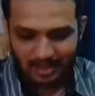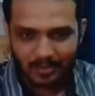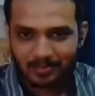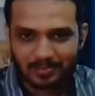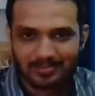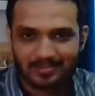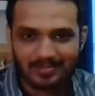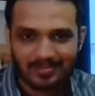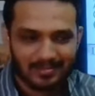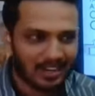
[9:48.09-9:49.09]
you know
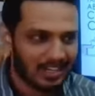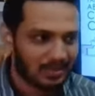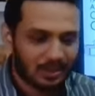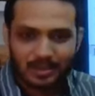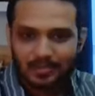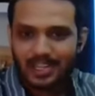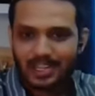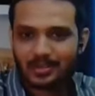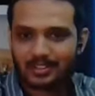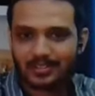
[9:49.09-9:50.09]
at least we could
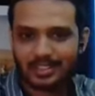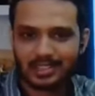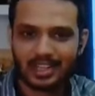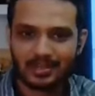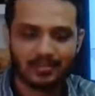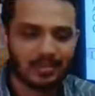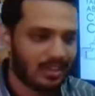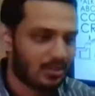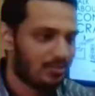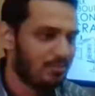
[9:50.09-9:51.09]
make use of this time
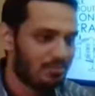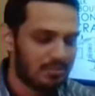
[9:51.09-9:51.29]
you know